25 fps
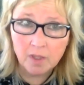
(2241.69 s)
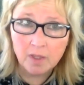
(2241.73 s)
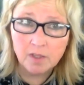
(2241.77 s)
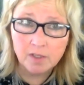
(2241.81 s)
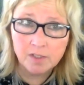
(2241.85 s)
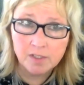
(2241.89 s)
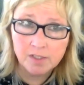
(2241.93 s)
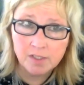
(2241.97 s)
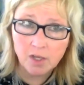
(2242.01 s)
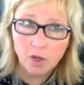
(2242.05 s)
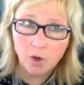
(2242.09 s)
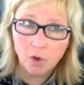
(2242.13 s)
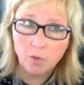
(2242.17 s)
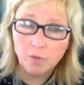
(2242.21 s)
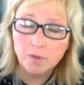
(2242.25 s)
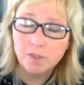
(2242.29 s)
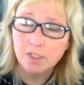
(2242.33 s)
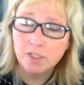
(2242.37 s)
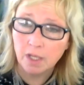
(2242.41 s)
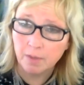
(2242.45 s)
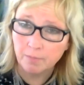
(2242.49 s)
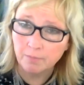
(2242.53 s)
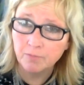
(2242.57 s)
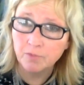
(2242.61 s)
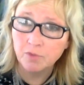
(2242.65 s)
So
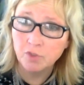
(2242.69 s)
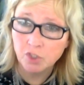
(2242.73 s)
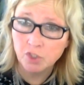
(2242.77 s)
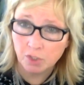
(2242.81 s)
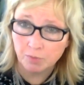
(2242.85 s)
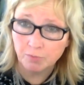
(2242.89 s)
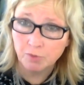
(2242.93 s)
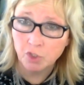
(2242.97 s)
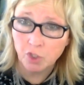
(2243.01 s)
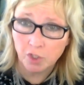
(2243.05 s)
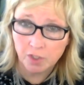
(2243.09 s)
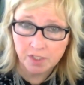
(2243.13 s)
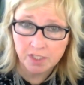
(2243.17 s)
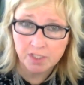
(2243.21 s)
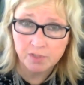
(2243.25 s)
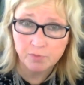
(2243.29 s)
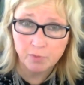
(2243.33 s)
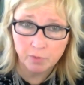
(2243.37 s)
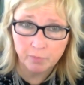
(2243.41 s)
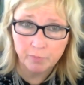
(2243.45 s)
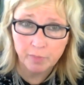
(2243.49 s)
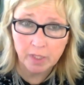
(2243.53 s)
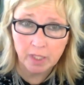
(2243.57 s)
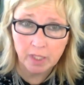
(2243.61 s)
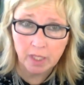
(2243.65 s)
some choices
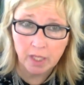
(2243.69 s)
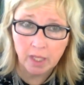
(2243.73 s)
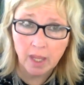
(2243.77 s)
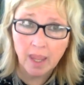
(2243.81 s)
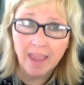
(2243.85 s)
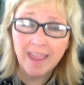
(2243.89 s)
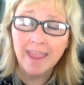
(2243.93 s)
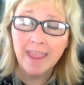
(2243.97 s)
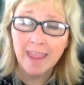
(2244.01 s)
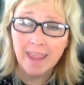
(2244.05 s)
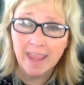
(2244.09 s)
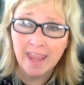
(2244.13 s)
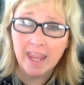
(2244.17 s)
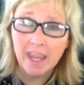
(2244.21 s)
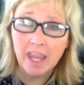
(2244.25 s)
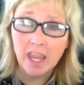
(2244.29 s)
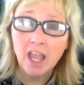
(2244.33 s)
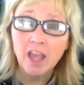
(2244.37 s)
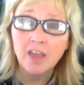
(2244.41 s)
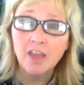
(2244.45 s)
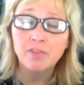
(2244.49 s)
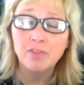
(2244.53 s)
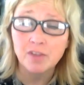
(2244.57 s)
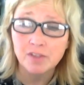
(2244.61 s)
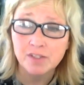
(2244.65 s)
would be, hey,
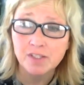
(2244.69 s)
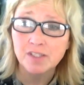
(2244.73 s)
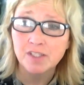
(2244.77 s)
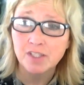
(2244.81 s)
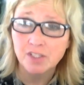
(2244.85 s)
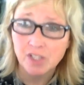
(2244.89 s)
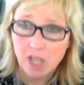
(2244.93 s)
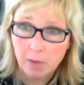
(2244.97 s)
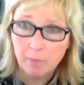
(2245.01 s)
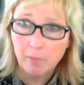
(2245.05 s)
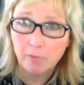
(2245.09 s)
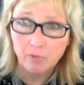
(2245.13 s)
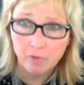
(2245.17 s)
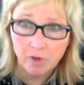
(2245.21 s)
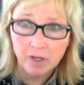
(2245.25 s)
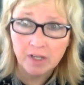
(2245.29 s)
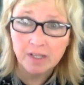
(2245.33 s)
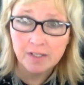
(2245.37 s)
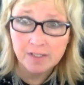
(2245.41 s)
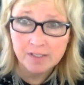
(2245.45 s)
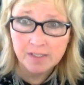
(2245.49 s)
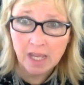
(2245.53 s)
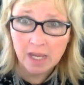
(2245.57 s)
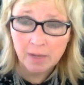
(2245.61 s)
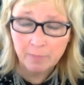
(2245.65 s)
this is a time of great
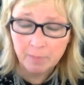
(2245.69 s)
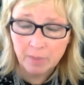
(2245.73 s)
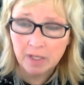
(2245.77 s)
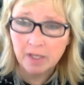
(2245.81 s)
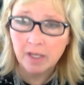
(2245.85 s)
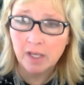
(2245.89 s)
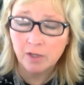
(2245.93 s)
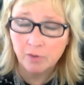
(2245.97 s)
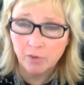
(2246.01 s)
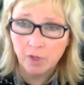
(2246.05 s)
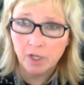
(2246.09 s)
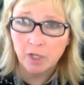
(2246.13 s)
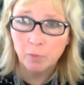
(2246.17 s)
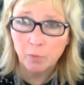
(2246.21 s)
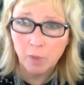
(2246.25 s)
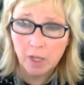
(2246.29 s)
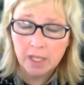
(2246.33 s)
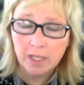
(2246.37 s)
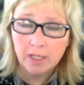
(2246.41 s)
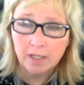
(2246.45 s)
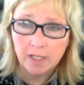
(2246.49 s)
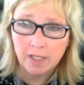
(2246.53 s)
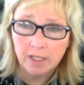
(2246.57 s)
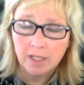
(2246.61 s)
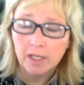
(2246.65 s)
excitement and great
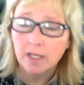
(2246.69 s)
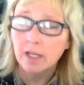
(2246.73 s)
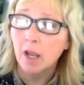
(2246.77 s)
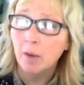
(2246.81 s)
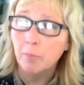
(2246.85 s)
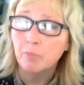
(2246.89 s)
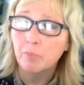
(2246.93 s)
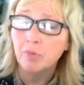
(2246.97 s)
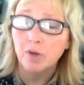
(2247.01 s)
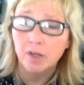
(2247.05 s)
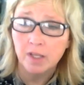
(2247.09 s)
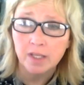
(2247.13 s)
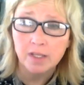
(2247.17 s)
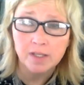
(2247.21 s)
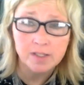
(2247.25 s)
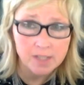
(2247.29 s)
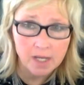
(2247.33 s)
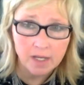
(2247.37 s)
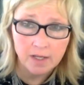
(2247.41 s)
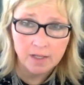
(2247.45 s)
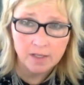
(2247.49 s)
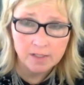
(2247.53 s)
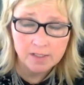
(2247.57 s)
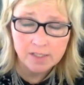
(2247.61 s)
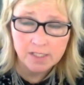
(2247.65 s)
awakening, and I'm pretty
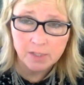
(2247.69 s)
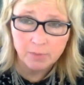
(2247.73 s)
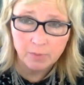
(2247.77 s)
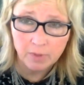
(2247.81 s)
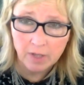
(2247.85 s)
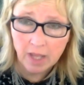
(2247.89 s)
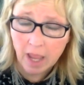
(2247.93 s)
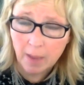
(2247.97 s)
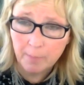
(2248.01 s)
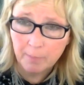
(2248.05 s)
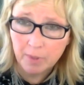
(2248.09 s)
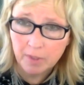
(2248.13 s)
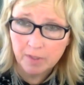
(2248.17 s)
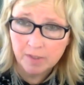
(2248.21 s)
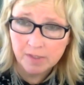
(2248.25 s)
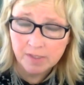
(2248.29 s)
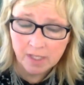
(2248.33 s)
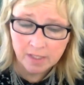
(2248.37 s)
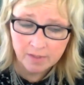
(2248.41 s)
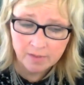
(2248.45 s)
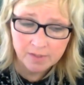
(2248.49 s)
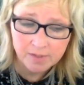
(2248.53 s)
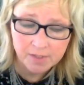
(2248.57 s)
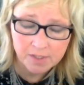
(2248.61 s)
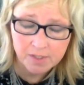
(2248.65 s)
excited to see what happens.
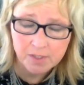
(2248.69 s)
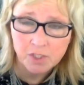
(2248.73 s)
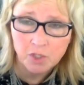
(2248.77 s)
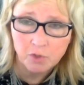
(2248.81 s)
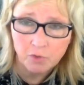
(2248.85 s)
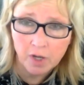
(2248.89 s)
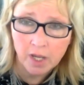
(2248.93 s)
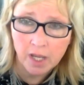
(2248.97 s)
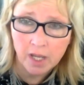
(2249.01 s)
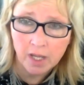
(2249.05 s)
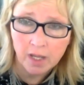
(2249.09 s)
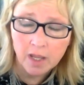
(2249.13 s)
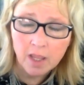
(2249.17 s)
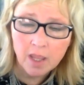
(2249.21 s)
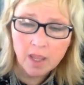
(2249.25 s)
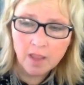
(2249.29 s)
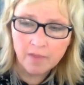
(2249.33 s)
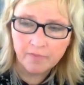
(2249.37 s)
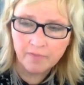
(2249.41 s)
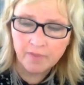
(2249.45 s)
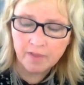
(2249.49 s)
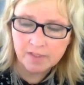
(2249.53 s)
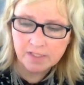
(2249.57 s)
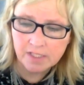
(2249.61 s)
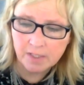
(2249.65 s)
And this is great
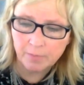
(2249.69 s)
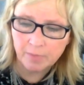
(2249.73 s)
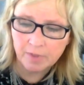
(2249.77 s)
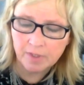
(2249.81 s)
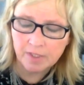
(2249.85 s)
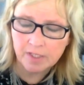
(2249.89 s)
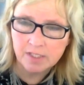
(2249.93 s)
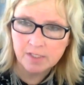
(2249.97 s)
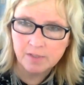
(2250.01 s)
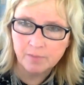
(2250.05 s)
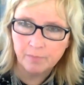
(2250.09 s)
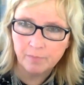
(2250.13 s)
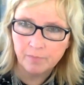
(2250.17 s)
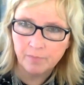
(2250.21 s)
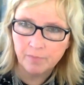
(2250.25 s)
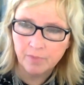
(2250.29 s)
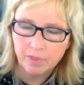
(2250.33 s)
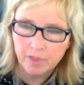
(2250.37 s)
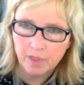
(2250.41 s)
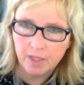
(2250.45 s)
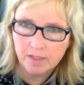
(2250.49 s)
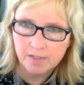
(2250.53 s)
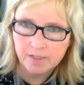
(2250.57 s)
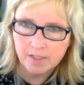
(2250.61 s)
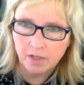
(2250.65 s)
that some of these
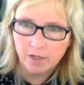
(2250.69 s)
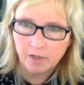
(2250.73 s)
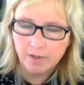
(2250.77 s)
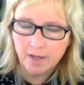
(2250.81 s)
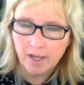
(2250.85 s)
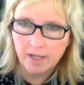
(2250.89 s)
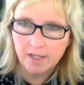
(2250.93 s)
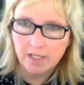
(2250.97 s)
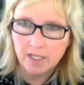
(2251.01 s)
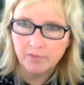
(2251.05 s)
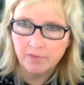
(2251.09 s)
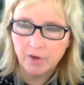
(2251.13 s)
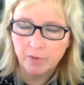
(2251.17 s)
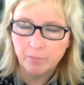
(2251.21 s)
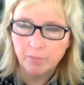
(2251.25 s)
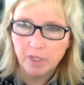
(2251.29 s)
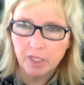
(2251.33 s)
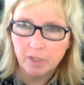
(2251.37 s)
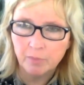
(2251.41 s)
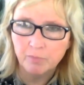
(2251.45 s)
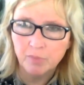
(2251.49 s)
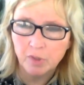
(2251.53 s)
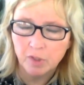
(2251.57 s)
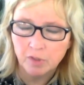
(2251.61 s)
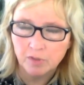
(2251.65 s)
things that are negative are
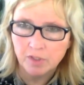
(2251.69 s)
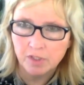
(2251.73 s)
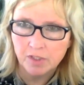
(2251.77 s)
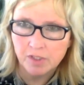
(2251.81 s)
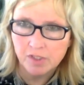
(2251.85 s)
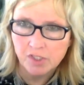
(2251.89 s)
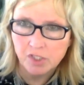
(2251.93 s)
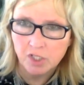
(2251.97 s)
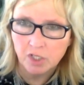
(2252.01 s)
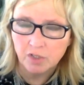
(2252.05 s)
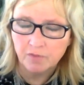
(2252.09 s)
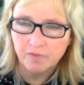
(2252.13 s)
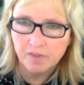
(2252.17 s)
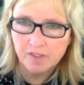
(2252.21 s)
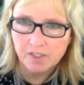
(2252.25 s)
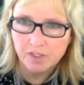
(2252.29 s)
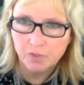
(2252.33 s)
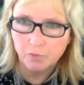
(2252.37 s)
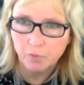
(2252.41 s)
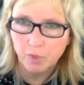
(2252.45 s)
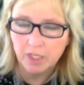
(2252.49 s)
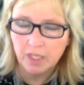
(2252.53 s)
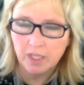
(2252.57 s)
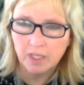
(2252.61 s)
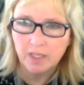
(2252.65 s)
being pulled to the surface, so
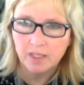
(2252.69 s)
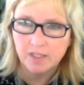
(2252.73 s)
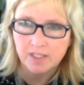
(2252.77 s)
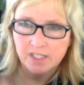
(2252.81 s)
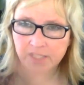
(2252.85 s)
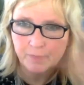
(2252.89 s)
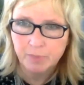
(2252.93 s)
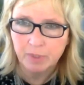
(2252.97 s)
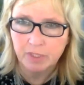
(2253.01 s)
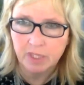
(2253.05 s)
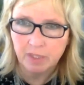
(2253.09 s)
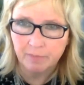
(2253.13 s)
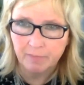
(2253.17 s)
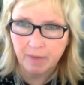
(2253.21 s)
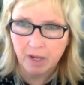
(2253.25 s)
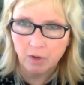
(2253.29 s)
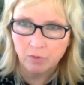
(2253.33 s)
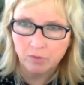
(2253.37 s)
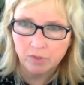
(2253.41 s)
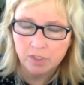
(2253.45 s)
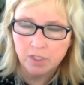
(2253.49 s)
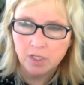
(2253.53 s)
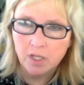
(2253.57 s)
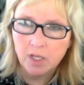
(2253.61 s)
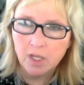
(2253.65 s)
we can spit them
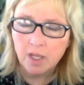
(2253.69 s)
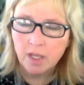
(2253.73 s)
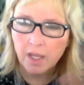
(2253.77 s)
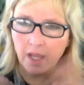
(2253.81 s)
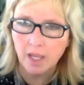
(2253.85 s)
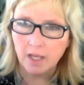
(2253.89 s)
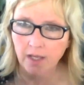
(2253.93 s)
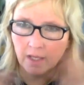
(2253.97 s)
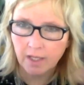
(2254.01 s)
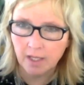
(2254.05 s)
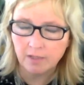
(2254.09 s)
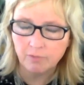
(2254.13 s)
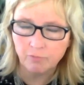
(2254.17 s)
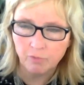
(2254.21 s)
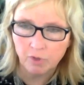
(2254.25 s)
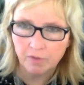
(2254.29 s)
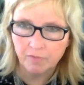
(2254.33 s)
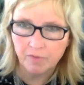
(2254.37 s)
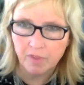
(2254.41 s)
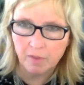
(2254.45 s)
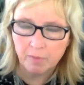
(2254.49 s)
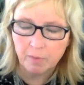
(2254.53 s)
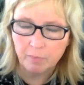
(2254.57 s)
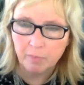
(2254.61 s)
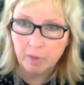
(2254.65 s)
out and get rid of
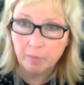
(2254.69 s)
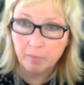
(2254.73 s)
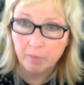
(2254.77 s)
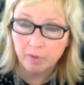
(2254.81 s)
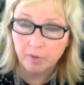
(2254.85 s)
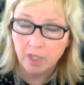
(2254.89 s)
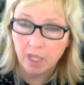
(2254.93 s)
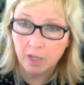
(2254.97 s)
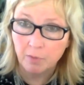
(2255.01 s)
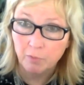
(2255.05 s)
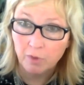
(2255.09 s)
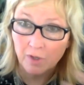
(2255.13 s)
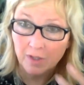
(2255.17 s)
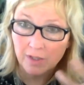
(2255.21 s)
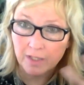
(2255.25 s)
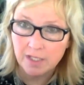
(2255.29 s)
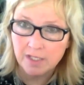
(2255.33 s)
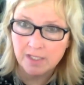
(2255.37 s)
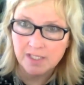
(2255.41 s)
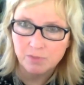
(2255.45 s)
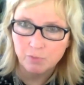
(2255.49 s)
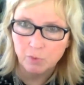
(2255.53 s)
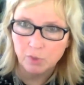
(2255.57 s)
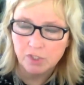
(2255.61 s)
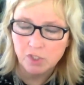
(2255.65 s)
them, and people can
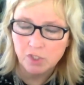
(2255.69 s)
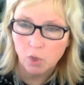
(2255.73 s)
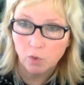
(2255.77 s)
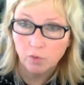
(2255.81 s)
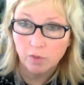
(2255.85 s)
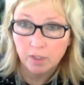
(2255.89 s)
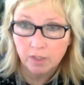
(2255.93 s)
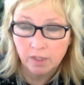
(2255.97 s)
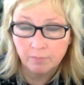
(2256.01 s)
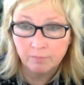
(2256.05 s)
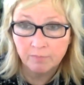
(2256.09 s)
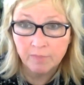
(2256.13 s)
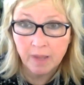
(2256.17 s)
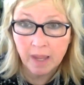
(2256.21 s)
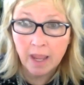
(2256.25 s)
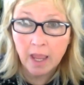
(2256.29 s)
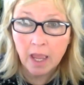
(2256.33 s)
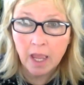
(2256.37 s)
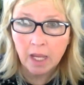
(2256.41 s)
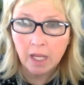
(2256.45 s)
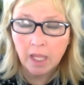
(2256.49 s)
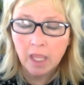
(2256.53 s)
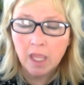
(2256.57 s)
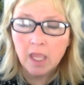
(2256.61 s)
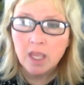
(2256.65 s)
release what's holding them
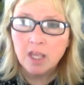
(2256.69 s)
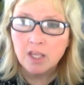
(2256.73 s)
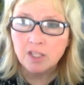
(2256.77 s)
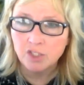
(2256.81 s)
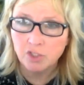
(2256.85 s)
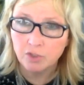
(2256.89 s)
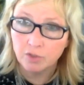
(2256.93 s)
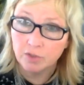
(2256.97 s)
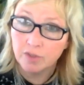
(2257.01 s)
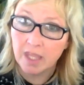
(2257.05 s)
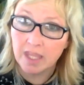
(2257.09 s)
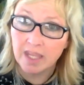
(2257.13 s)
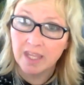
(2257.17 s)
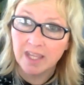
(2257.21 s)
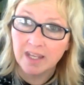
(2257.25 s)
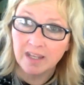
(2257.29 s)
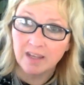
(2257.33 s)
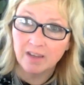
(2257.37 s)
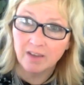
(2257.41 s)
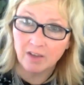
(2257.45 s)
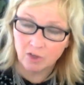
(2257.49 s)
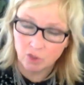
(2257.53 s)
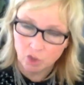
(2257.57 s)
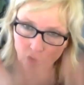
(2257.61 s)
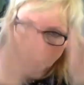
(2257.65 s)
back, so that they can
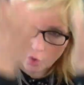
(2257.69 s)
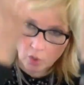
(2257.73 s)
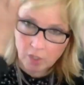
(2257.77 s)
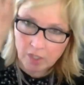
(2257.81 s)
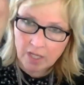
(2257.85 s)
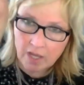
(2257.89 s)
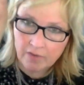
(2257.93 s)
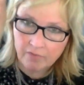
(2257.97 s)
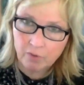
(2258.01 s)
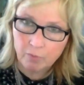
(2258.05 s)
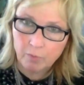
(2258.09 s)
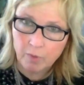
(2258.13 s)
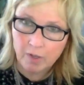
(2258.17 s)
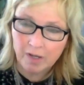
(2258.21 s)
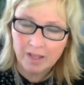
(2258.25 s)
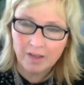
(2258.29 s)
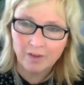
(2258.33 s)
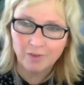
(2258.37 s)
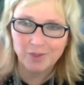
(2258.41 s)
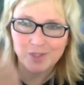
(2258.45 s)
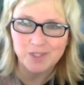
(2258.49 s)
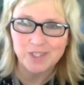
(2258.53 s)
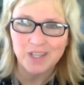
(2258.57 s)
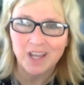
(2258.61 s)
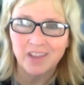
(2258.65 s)
join everyone
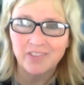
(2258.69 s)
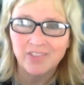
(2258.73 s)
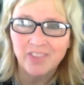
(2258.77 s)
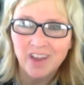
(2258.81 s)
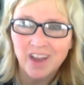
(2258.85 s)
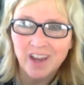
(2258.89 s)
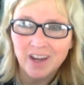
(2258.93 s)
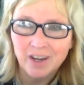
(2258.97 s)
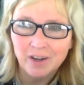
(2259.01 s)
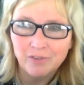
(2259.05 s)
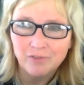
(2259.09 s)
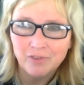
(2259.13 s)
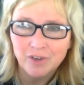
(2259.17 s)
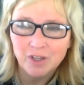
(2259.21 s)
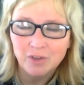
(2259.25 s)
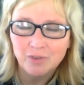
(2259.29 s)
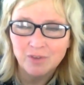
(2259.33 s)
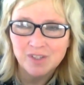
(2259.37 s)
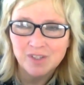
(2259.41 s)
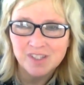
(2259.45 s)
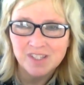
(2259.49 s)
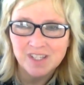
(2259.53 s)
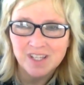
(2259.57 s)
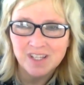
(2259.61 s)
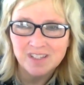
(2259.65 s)
else at the higher
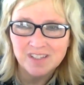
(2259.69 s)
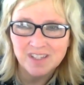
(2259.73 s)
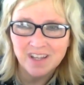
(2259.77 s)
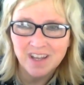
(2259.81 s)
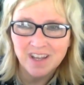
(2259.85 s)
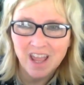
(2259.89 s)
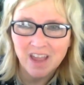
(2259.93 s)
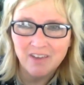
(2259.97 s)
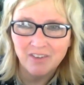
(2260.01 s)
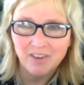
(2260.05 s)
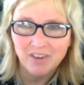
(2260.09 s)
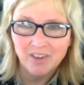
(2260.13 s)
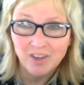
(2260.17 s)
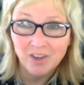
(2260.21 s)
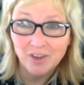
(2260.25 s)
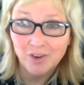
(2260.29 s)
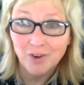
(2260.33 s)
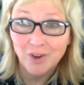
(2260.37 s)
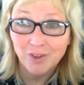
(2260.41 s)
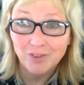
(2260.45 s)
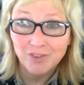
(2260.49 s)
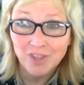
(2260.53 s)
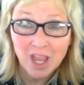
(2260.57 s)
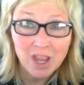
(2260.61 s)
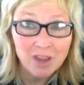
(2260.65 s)
frequencies and have a good
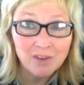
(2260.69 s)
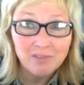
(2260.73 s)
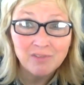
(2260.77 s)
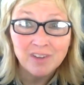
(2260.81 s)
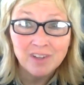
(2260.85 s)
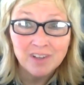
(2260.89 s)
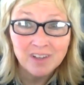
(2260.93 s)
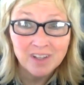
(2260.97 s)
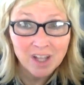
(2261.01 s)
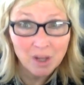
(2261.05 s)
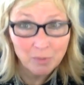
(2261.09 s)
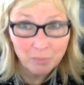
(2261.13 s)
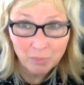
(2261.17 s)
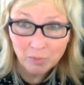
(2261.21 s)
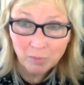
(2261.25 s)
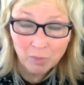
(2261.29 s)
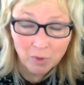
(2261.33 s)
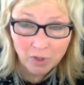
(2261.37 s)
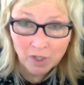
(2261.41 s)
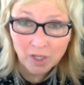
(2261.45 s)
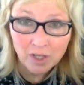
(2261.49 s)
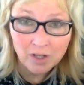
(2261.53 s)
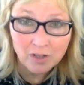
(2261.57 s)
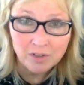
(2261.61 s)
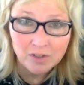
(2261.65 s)
old time of it in a couple
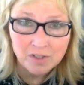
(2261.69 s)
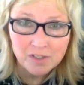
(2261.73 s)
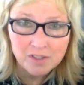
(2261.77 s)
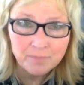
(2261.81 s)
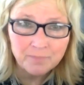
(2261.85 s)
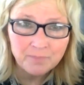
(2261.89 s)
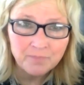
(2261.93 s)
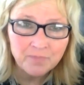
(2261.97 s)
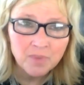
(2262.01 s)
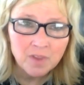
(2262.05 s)
more years.